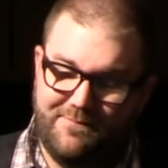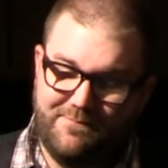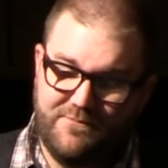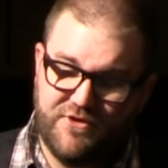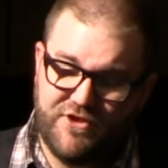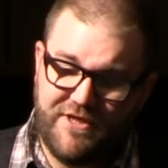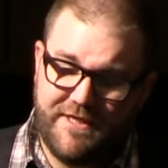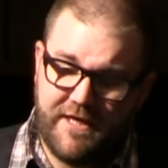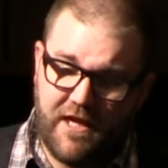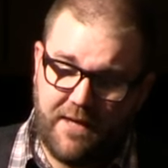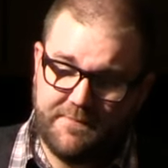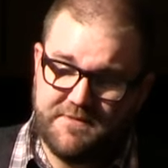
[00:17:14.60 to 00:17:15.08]

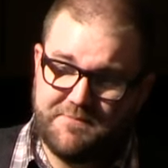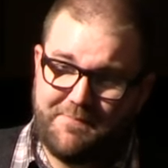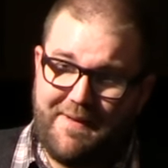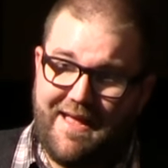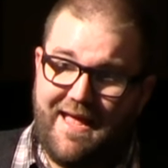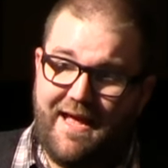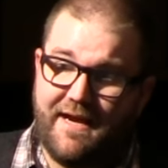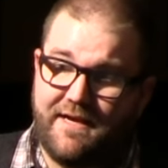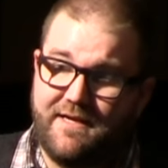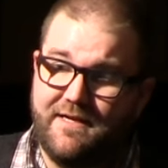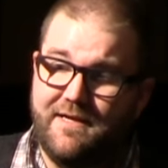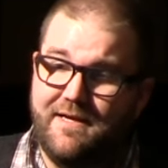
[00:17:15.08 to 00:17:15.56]
machine comes
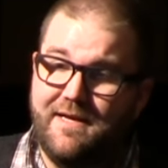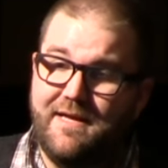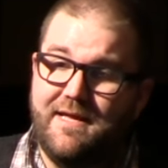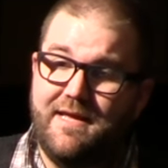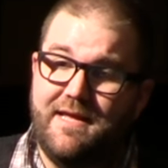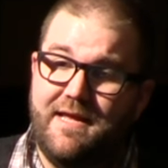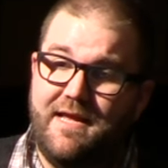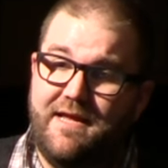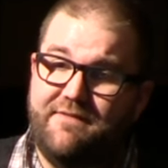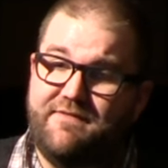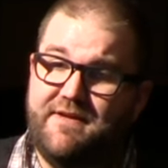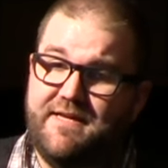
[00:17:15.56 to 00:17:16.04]
back.
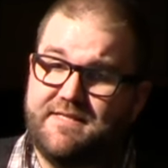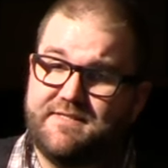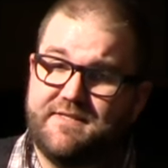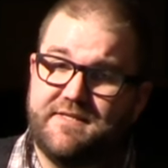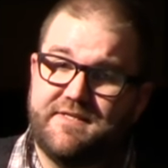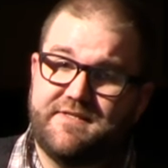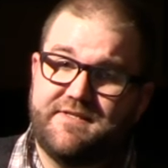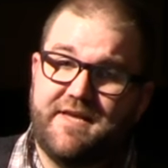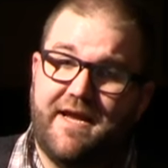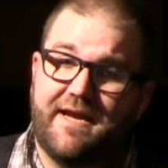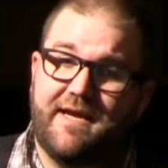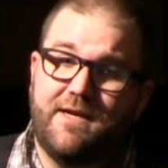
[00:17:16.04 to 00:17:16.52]
If it hits the
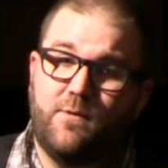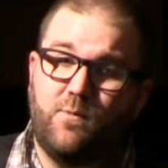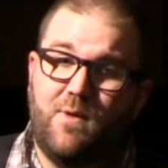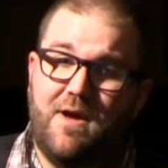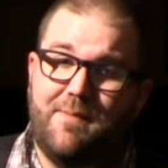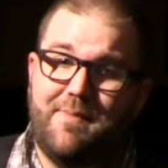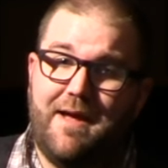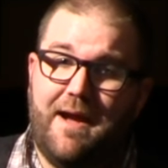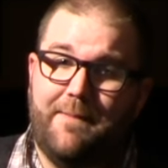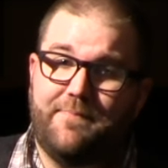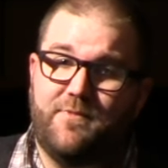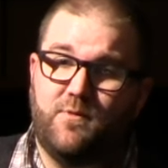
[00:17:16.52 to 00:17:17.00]
second
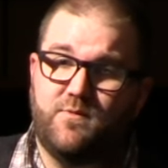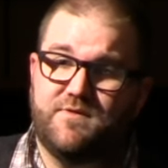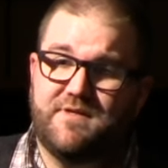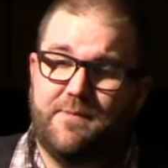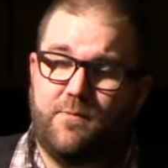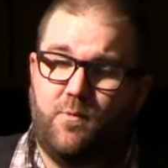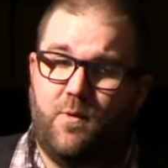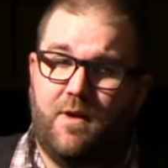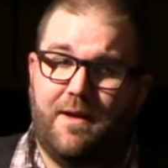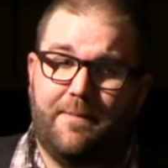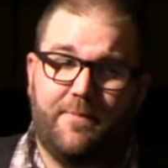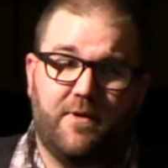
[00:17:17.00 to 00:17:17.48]
web app, the
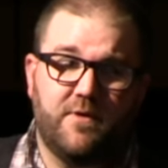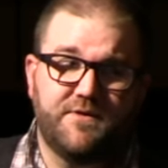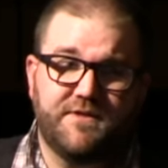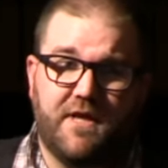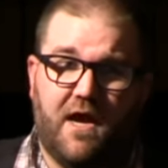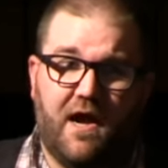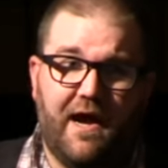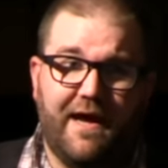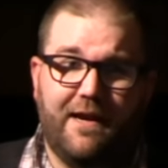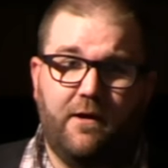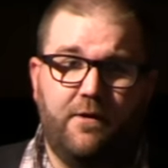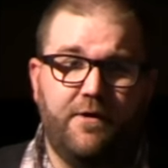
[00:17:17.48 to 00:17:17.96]
second web app goes,
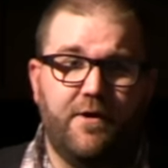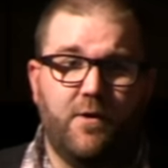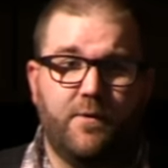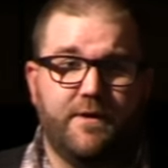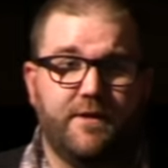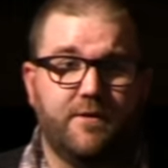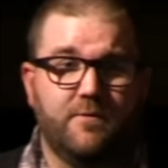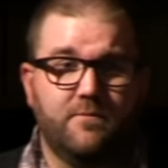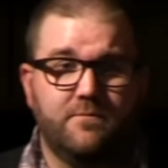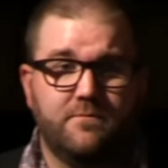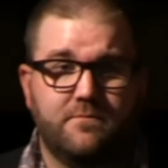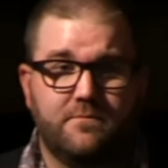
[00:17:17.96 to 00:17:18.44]
I don't know
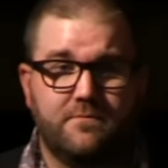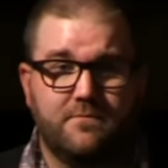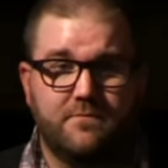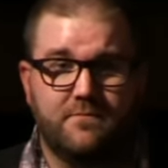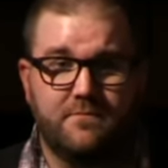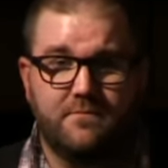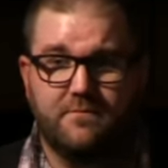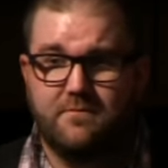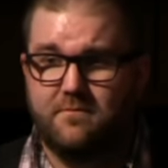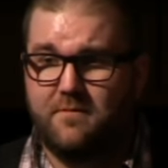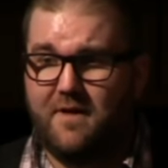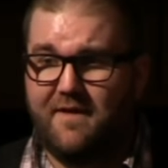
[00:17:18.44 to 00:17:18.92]
you.
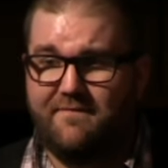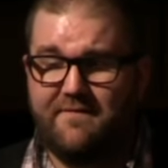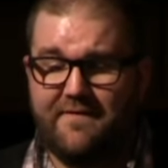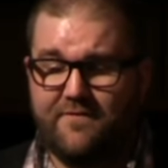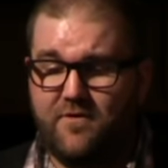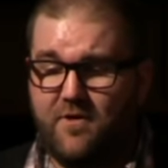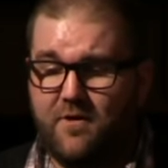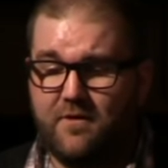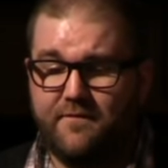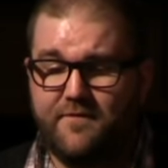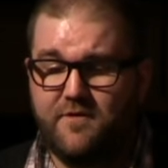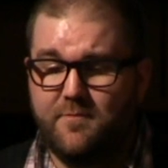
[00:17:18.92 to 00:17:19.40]
I've
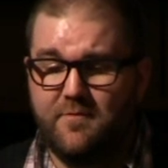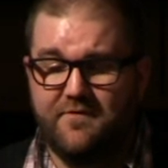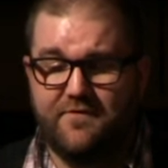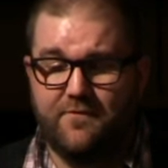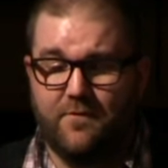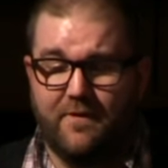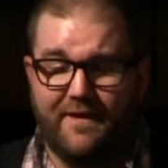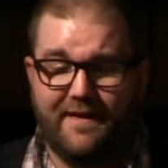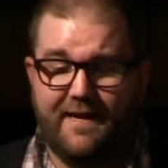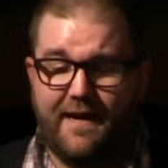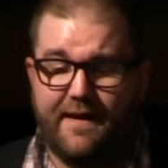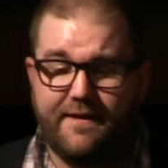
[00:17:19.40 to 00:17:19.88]
never heard of you
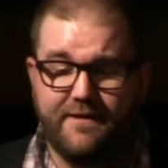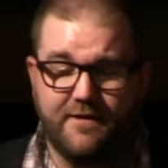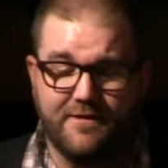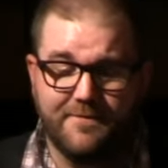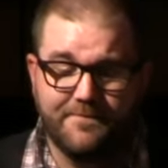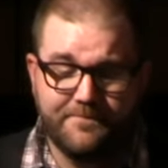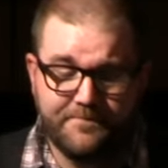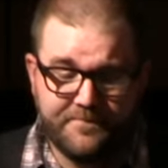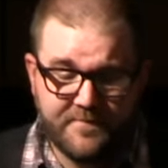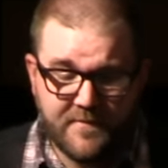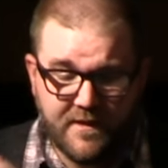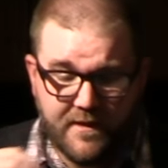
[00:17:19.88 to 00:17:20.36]
before. Get out of
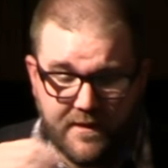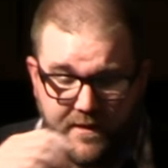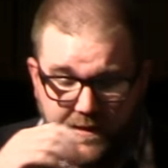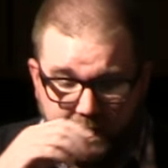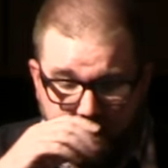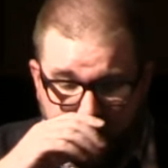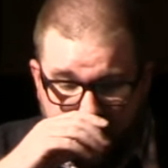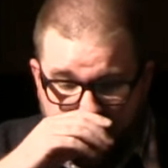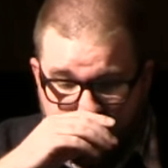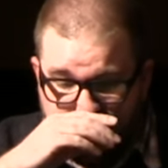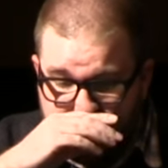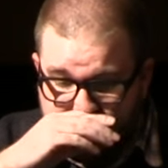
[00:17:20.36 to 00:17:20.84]
here.
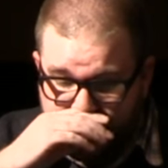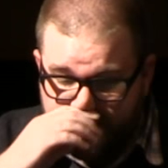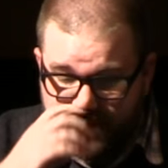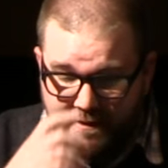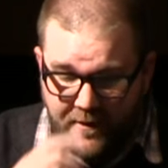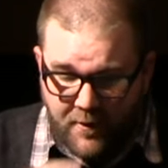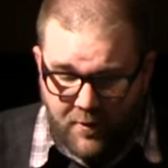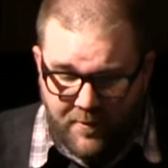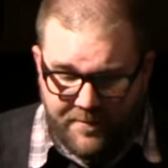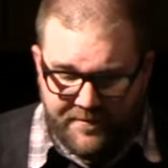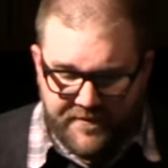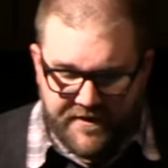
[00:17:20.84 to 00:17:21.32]

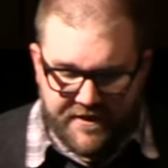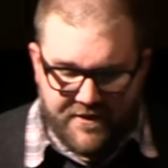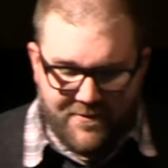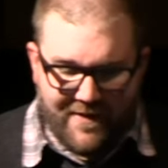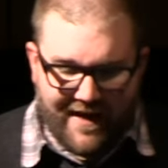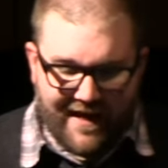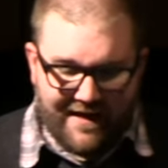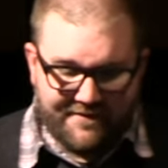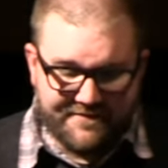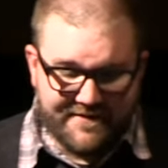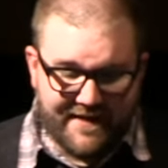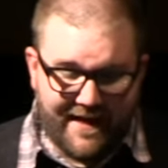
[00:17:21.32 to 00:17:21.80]
So you
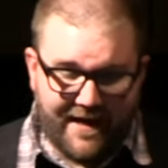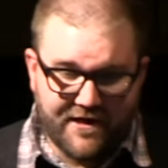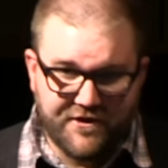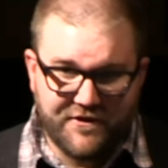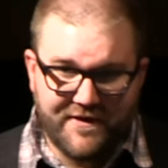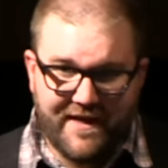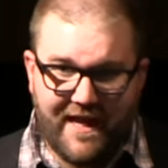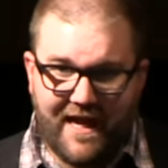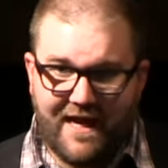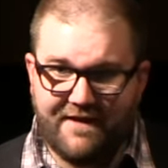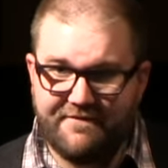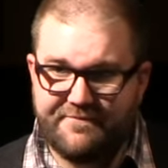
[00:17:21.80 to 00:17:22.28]
have to
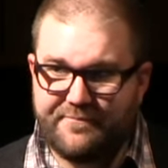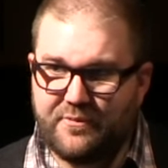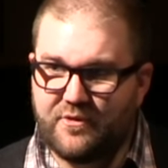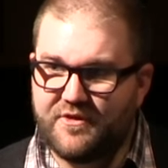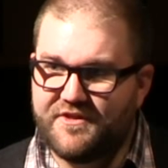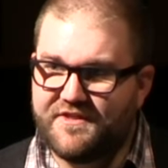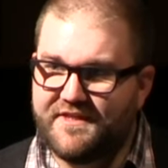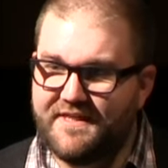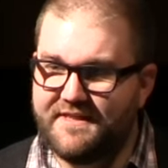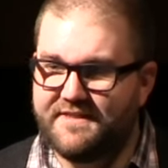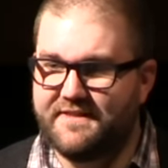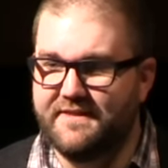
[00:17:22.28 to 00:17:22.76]
actually have
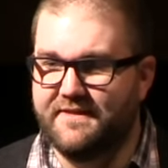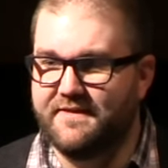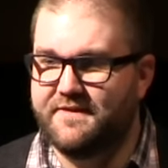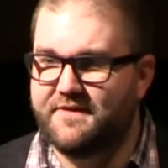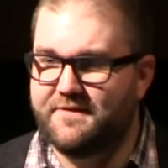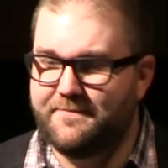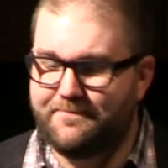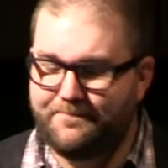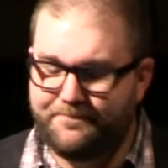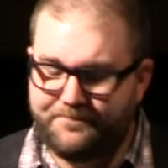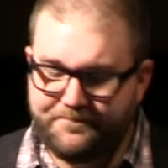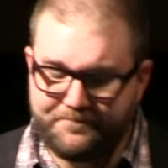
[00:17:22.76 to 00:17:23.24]

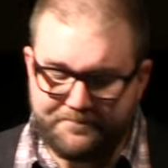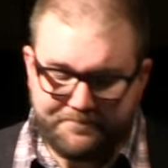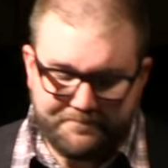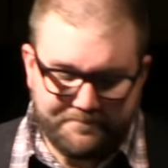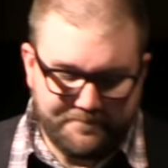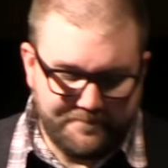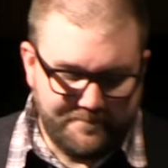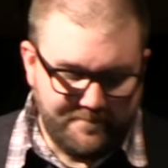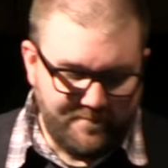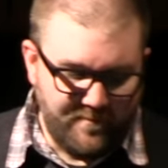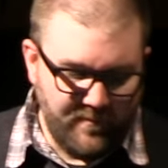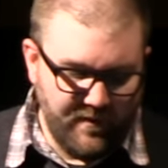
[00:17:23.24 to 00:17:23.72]
persistence,
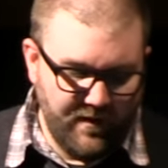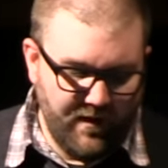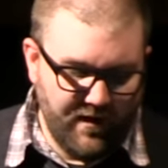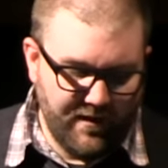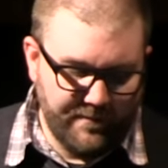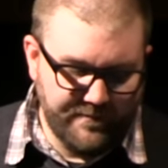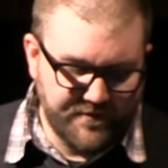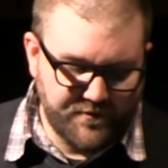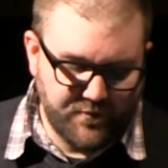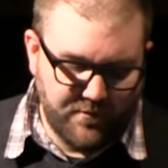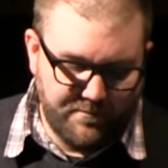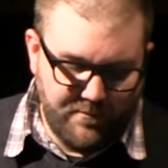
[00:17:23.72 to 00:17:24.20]

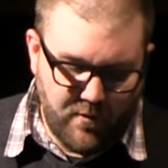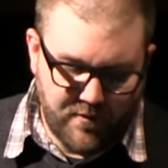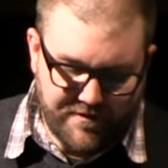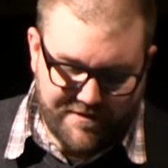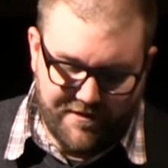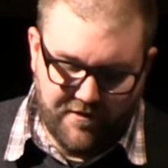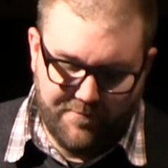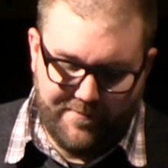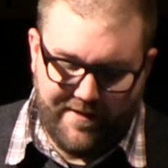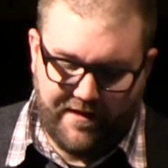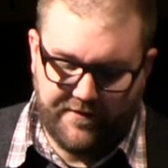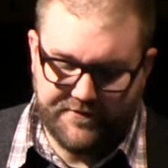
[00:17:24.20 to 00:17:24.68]
um, is what most
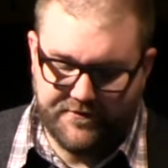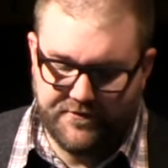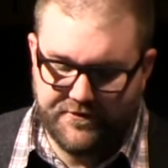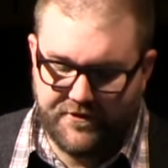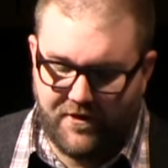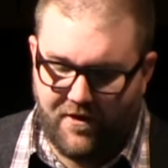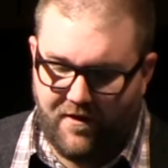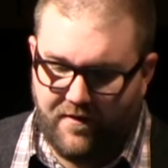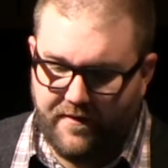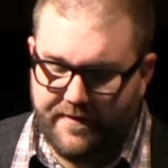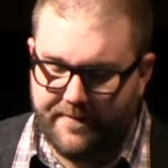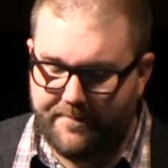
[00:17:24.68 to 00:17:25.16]
load balancers
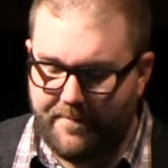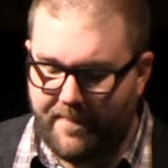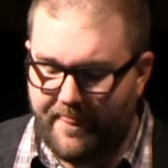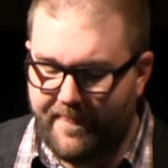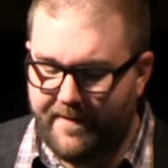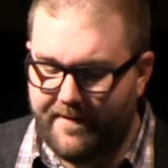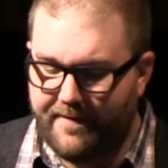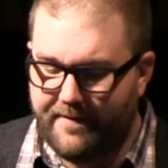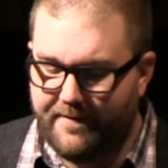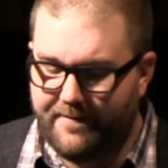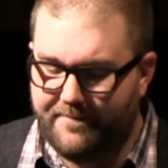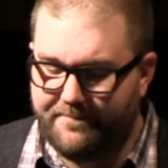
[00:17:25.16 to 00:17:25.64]
call it.
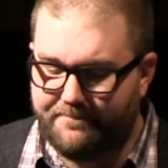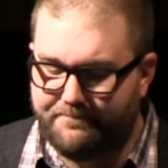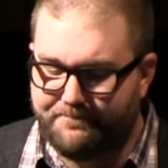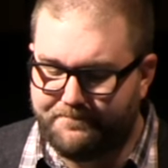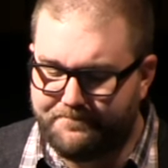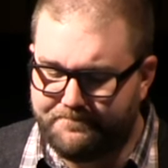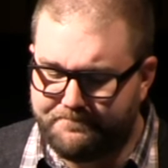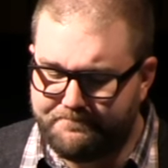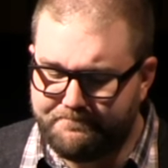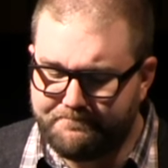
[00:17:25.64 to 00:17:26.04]
Um,